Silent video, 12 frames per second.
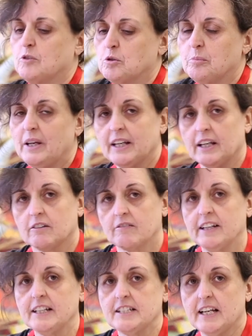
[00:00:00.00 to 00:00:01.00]
To make a
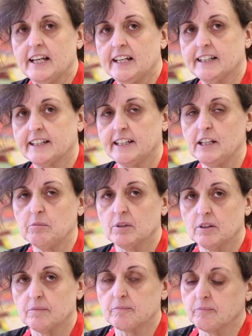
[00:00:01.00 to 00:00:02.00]
ring-tailed
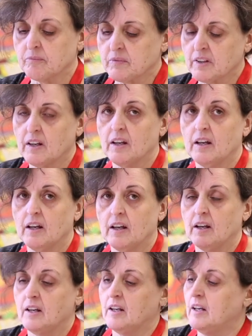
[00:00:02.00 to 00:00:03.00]
lemur,
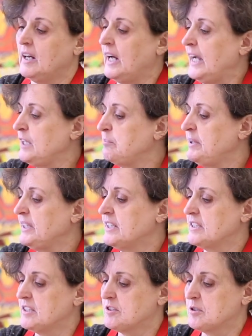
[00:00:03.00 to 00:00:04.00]
I
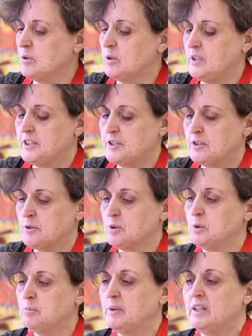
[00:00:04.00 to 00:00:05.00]
picked a toilet
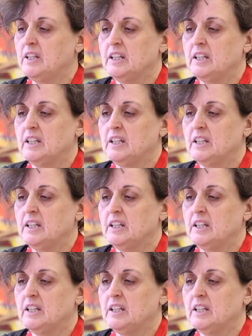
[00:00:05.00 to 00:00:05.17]
tube